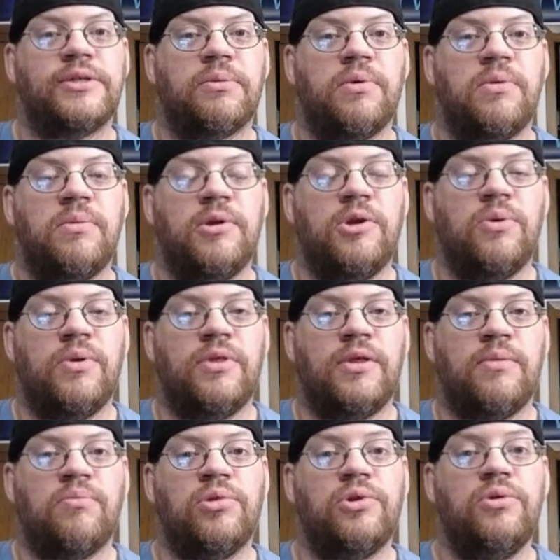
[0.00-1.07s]
going to be doing the
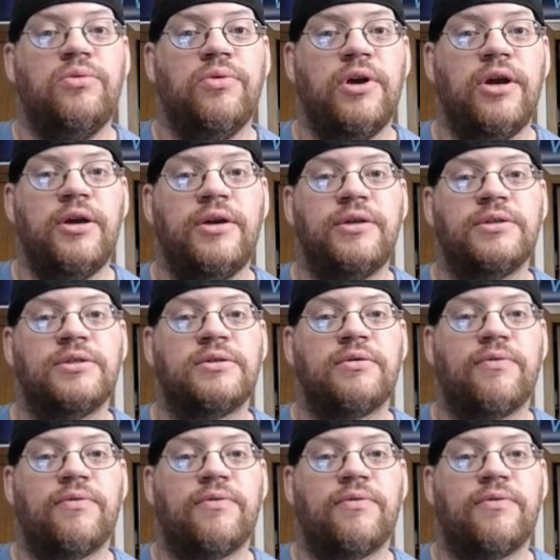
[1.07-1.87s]
Blu-rays